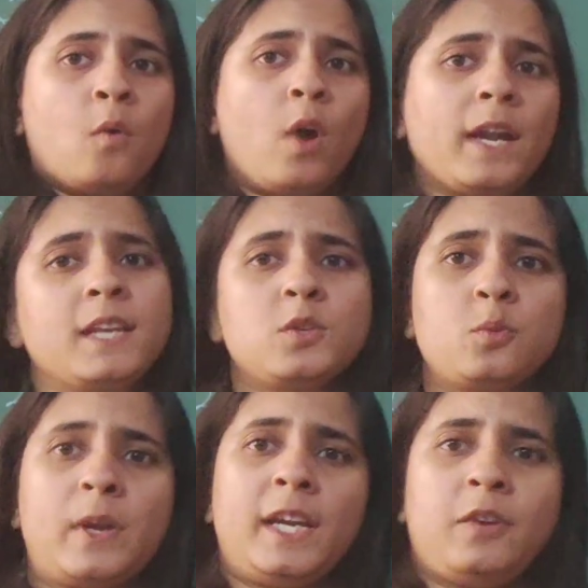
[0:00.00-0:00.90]
What is
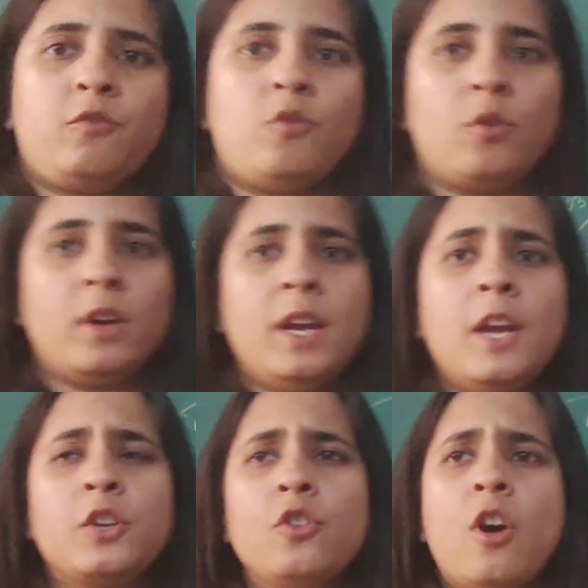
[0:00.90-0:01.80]
24?
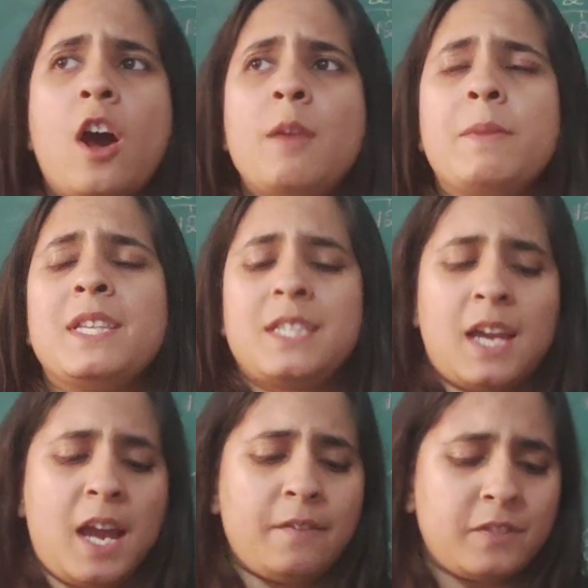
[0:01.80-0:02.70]
You all must
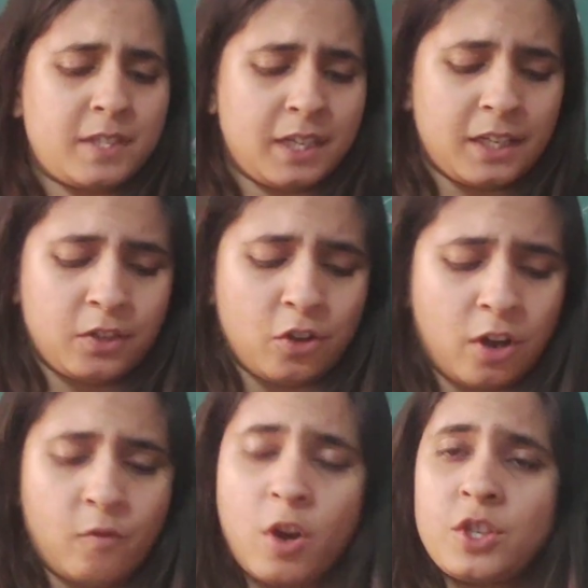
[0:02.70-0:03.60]
have seen
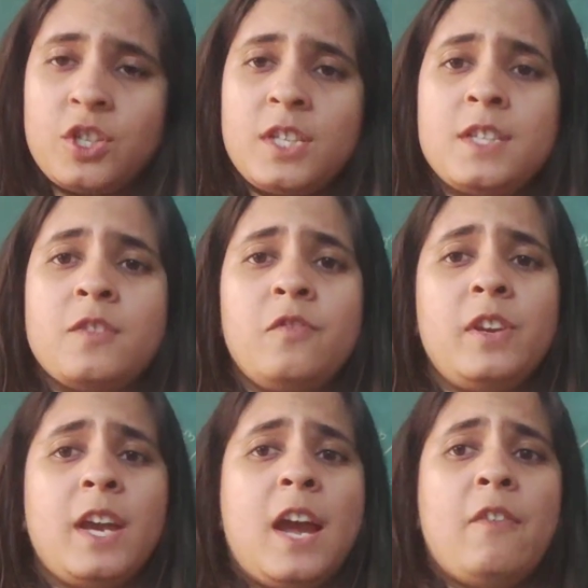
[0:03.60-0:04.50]
your watches.
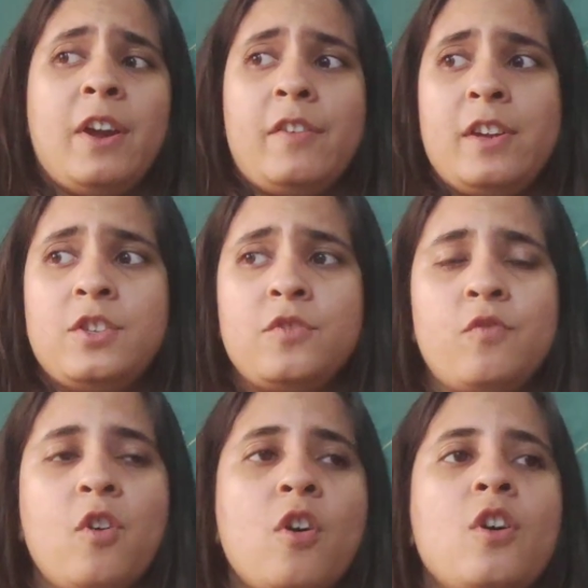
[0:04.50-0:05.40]
We have our wrist
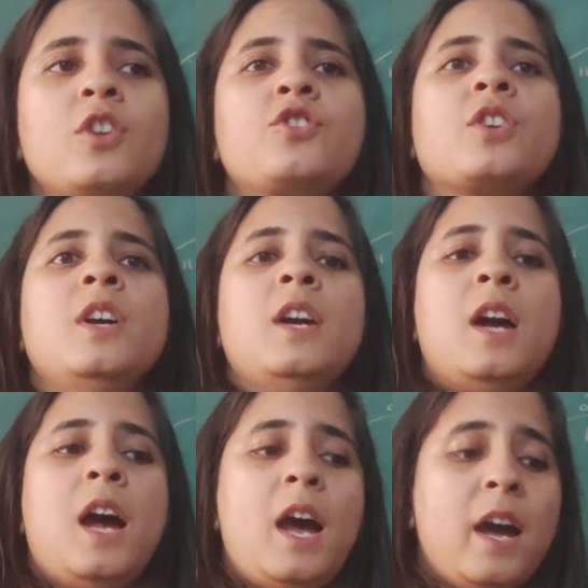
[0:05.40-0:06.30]
watch,
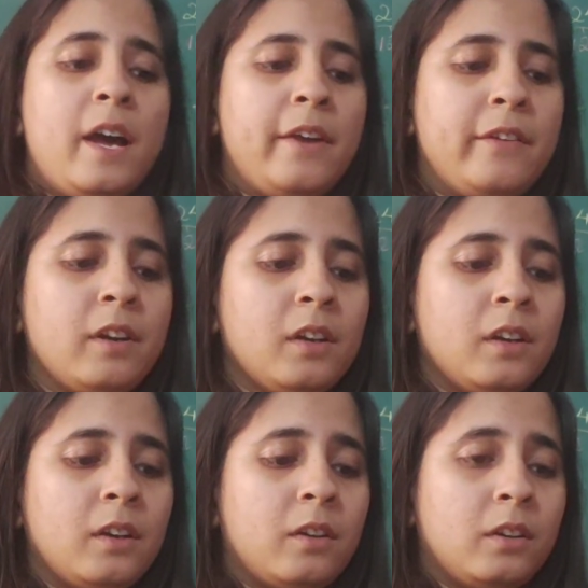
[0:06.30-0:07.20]
our
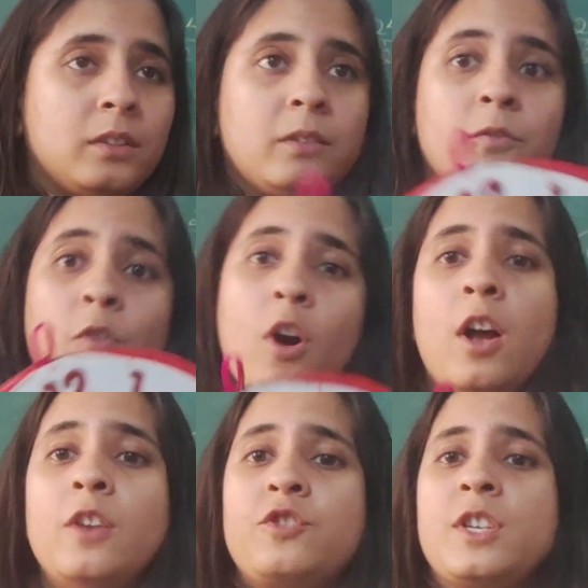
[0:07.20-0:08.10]

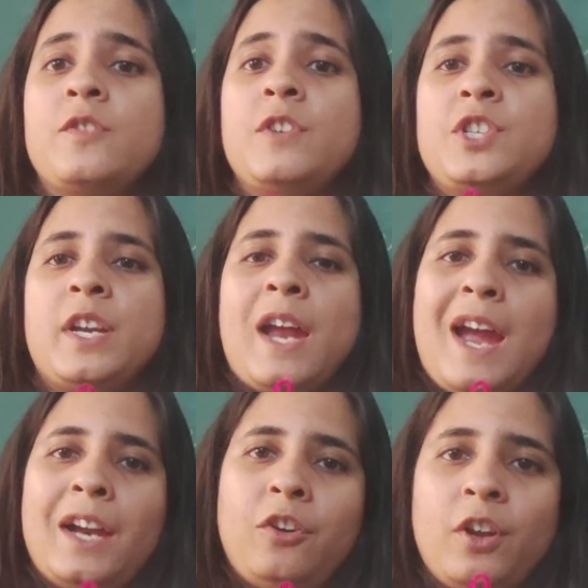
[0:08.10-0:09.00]
watches which are
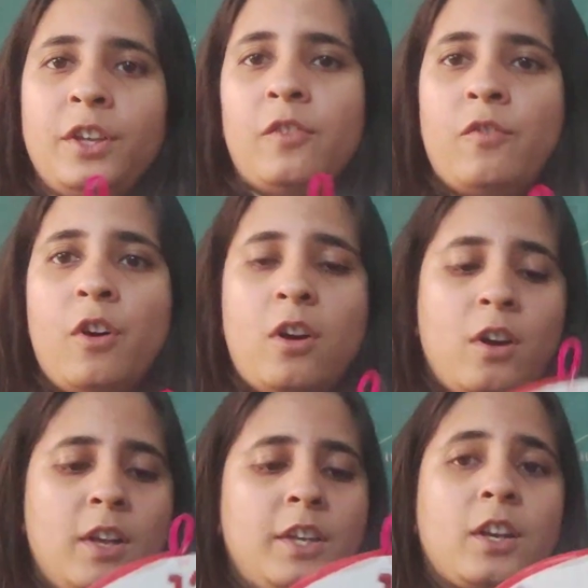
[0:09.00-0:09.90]
hanged on the
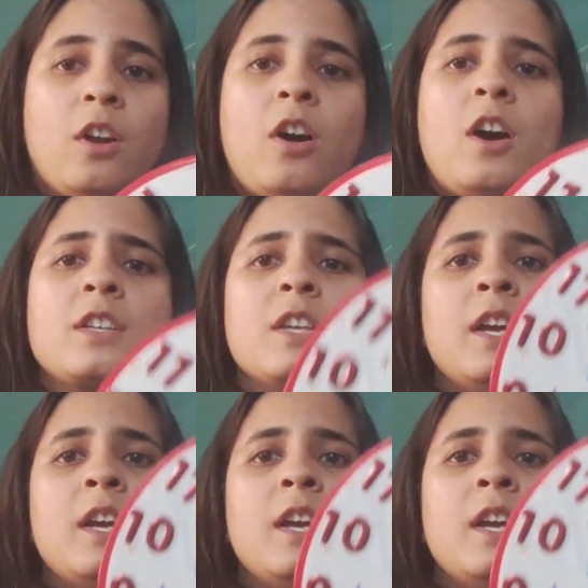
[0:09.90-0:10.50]
wall, the clocks.